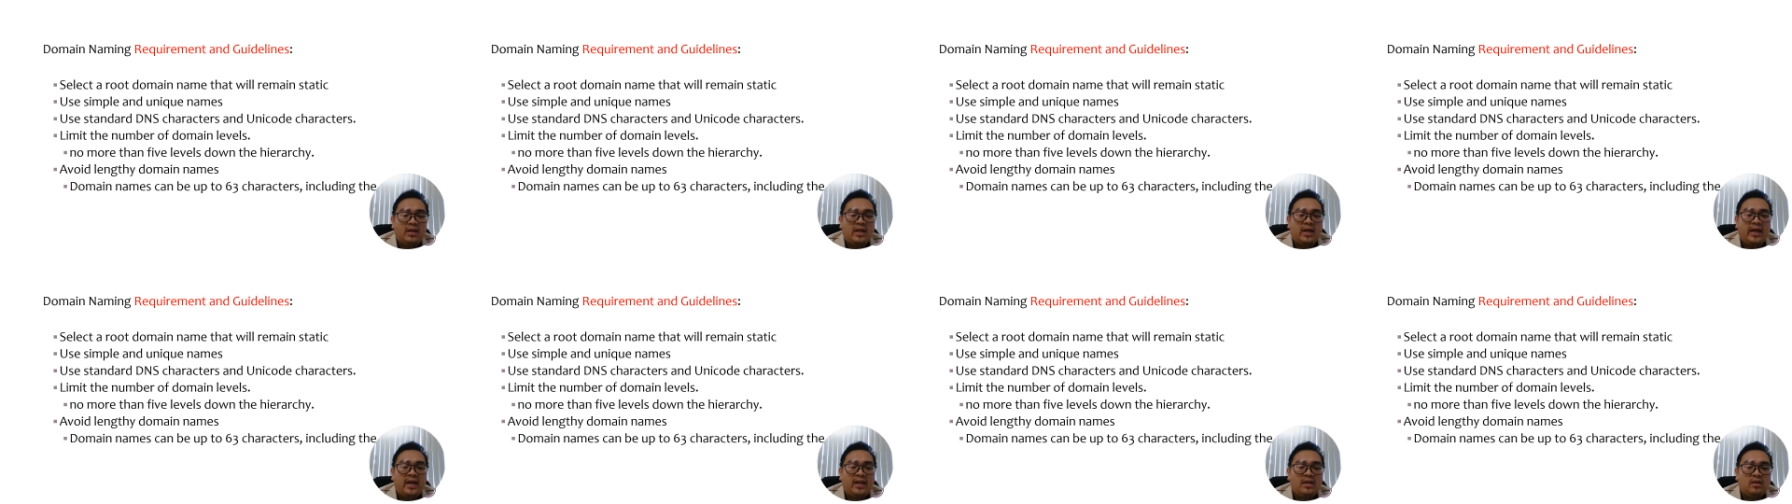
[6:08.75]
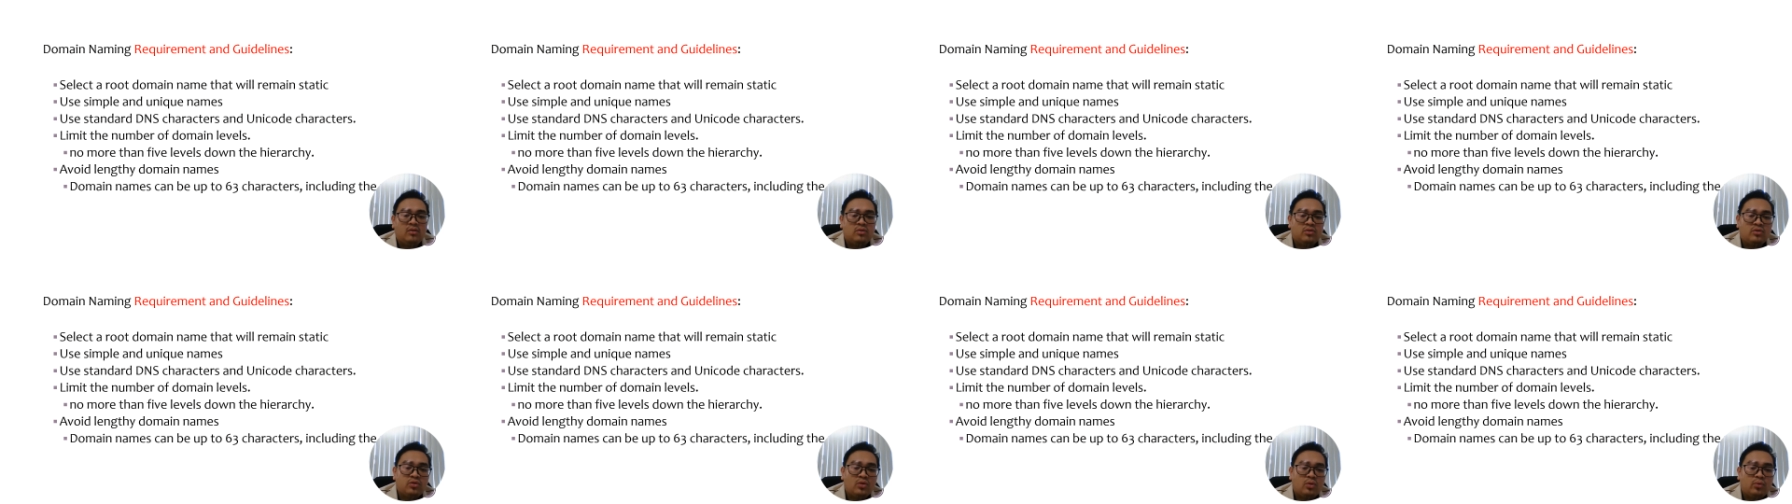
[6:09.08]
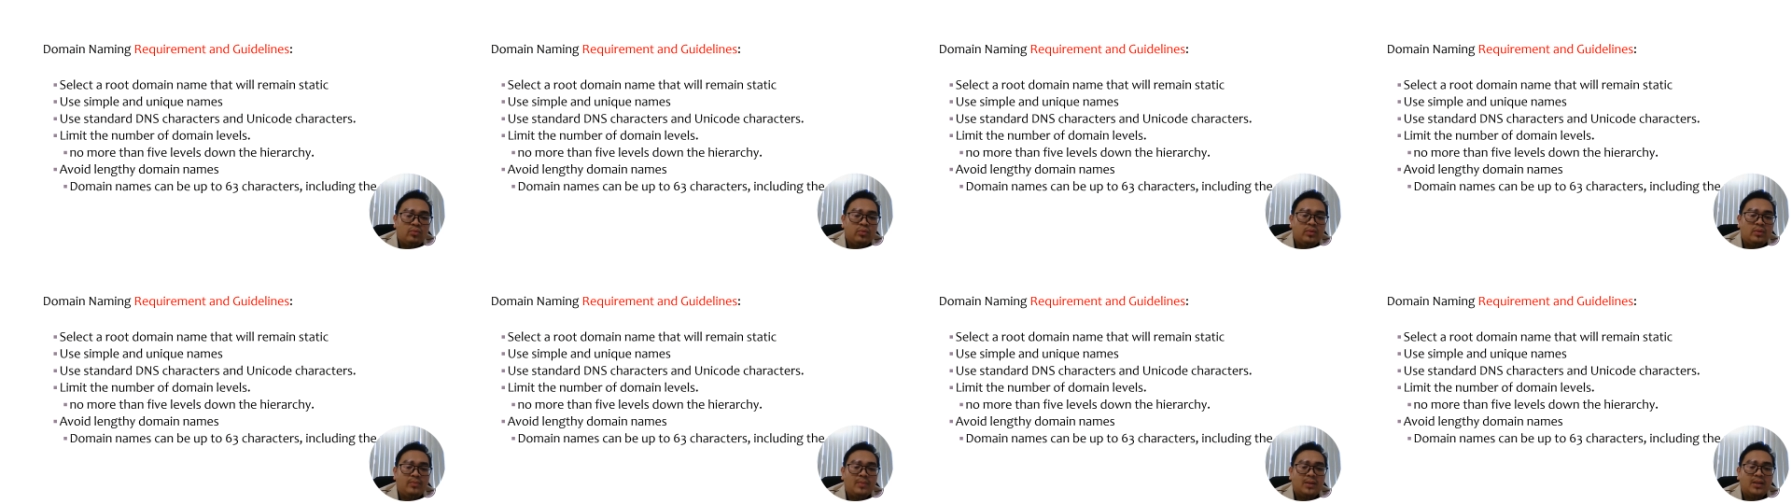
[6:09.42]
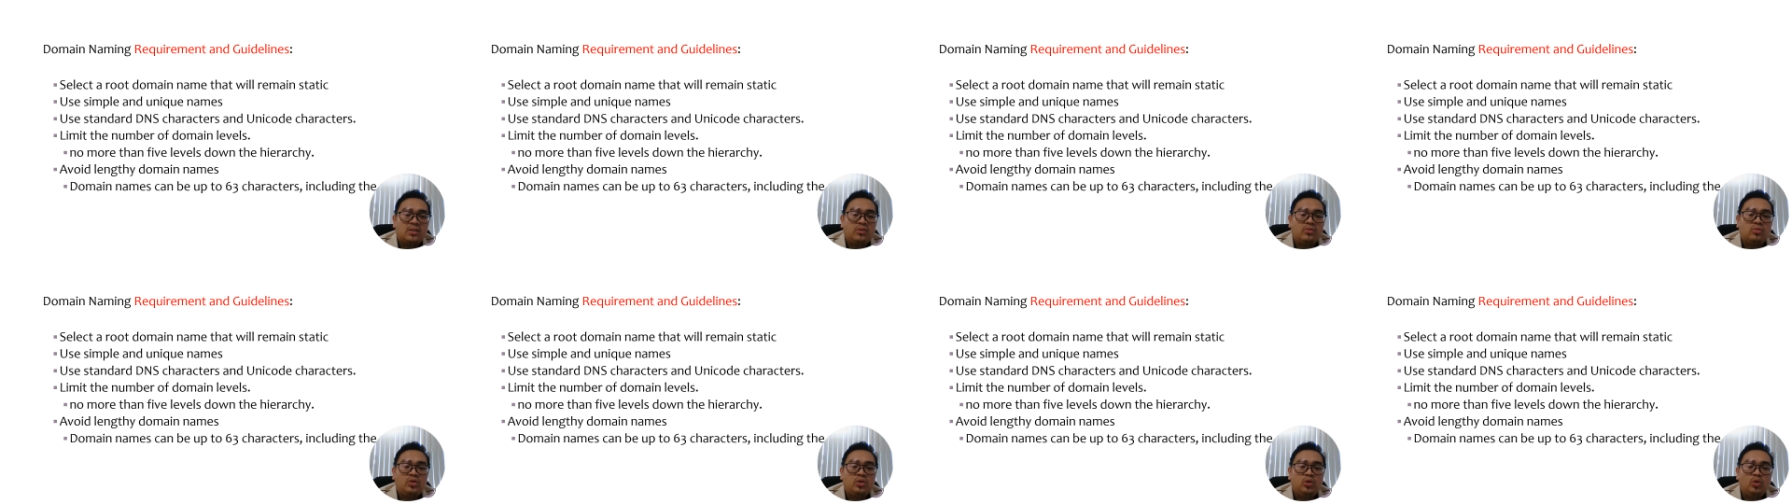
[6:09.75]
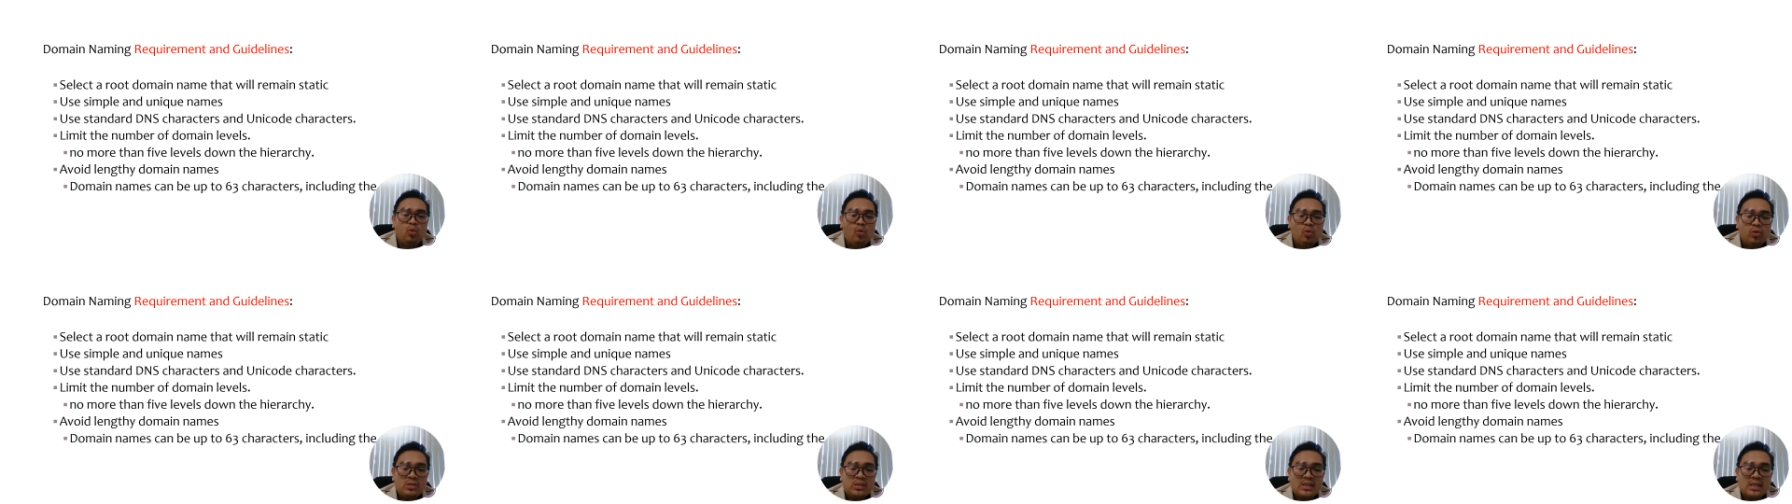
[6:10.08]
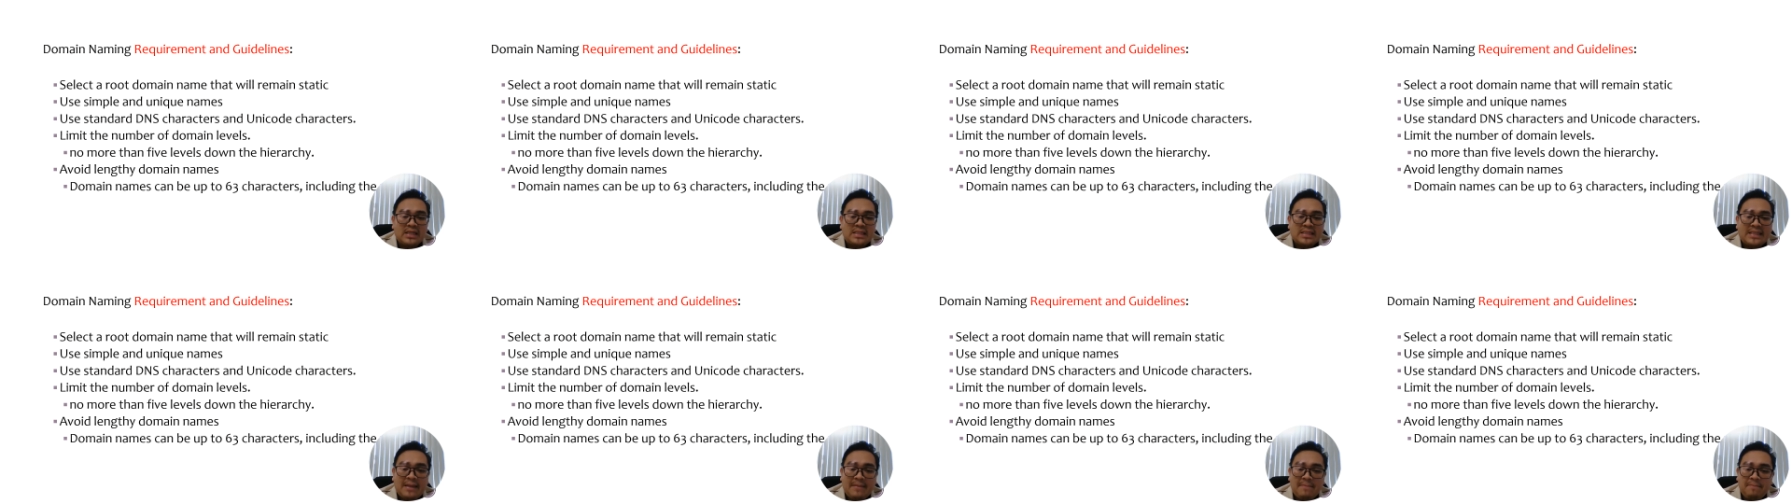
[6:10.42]
and also we must use a
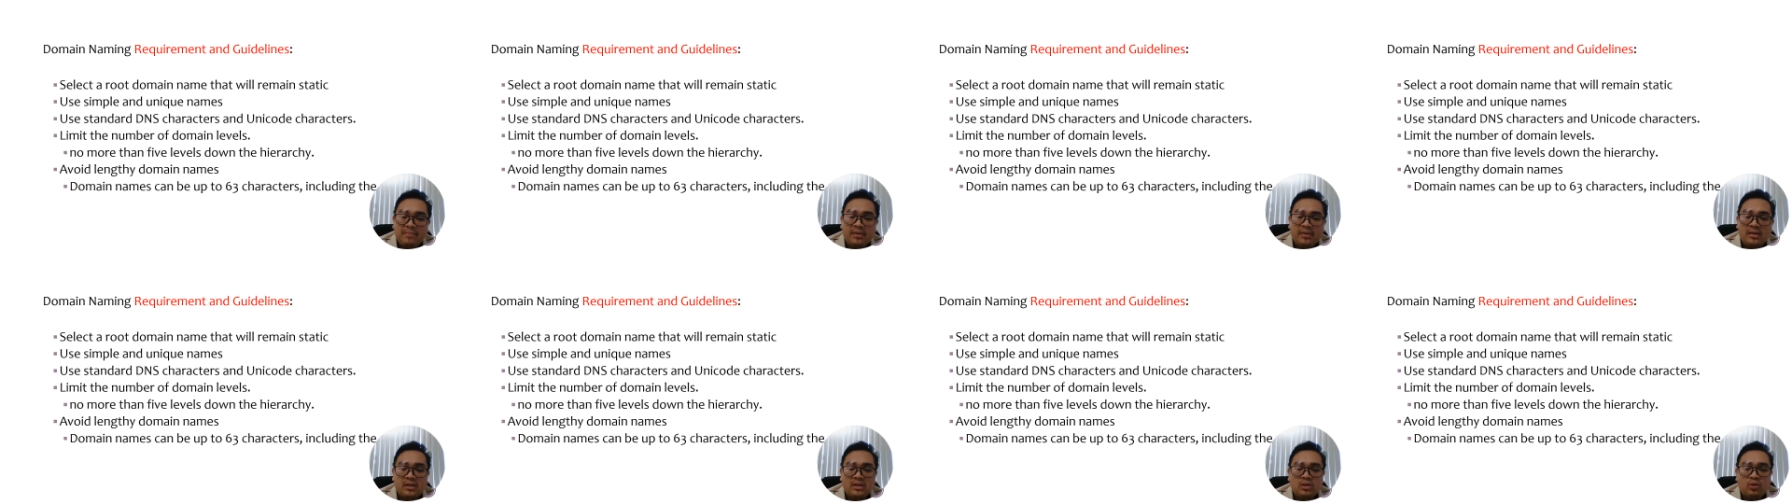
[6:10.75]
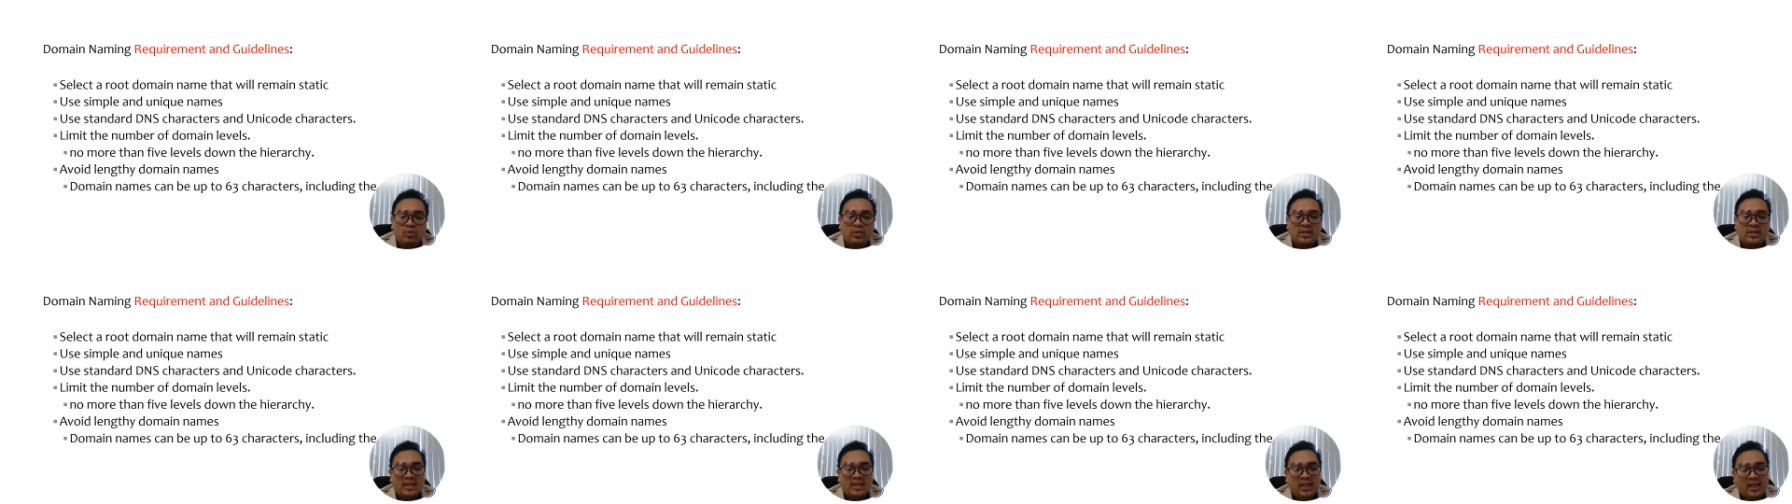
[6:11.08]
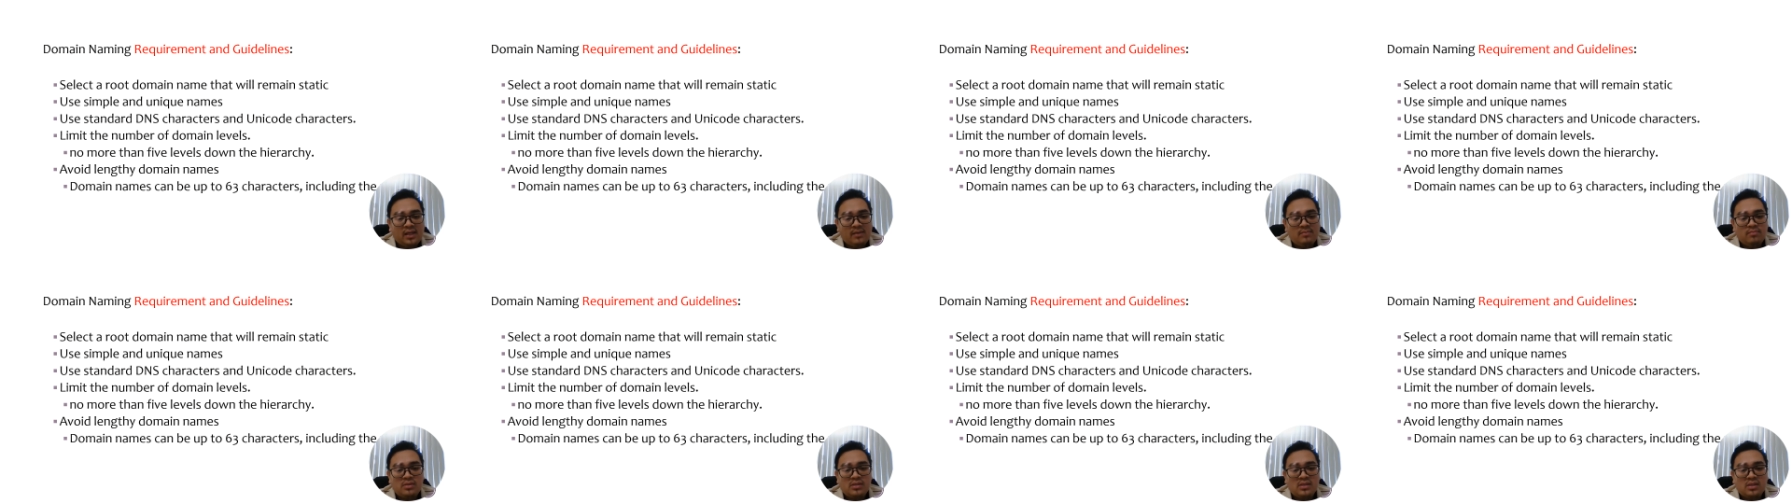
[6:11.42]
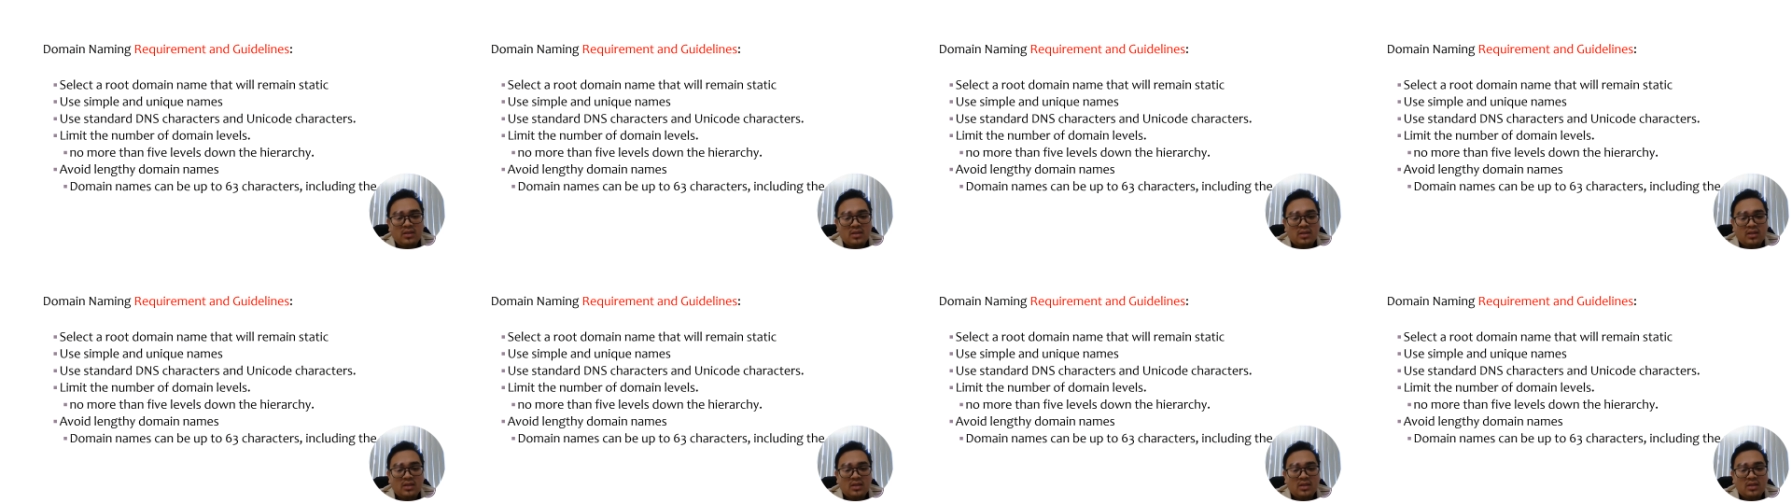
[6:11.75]
simple unique names,